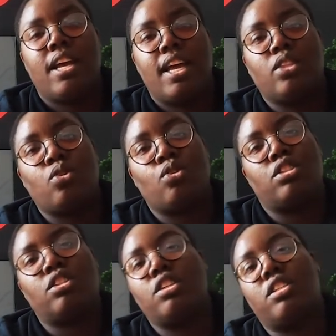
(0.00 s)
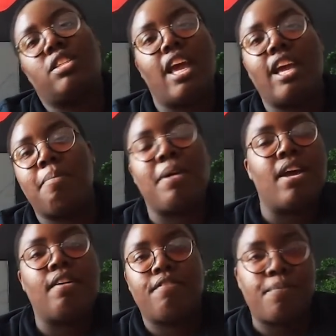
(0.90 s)
It does take a
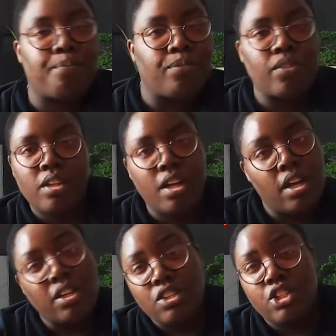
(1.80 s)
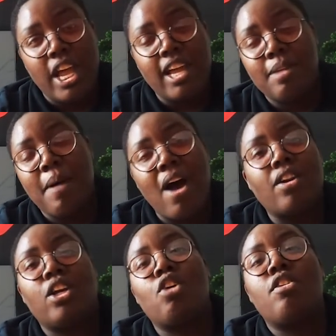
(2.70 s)
bit of shaking
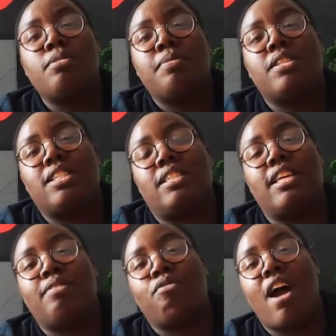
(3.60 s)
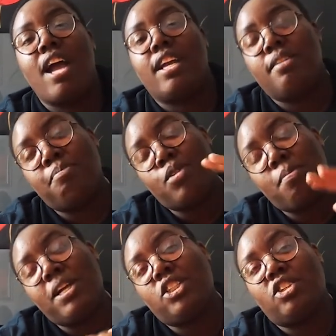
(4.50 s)
about and encouragement to sit right, so
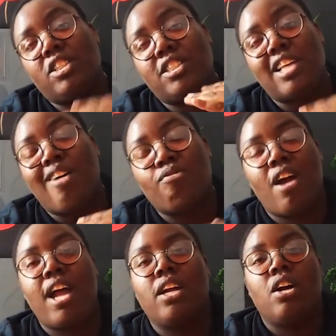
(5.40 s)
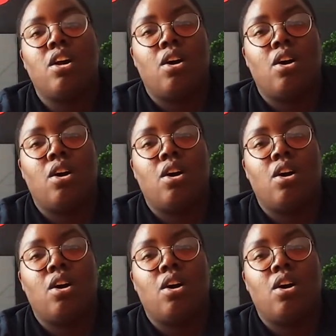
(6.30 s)
make sure it's sat right